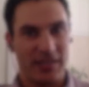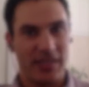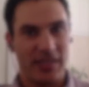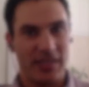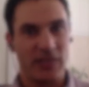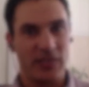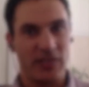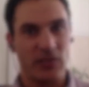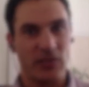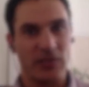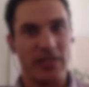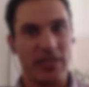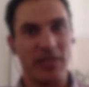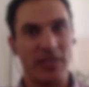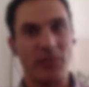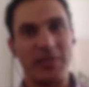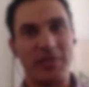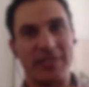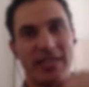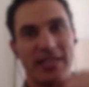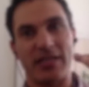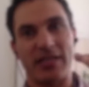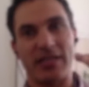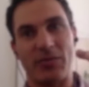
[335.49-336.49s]
And so then
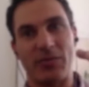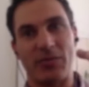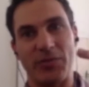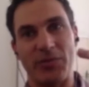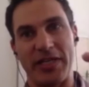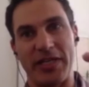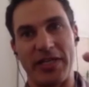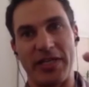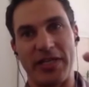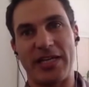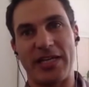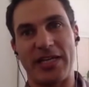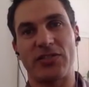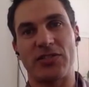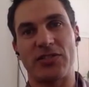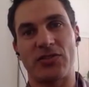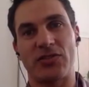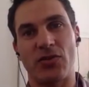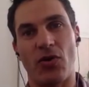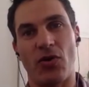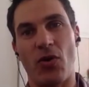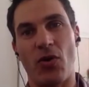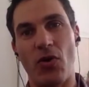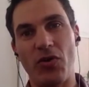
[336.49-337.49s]
we take the communication
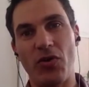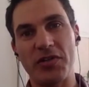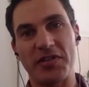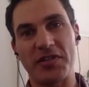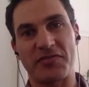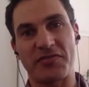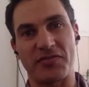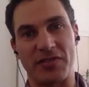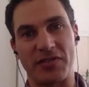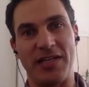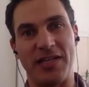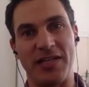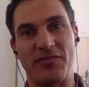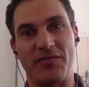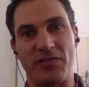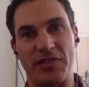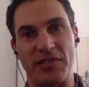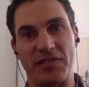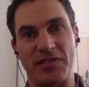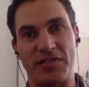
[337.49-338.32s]
to a whole different level.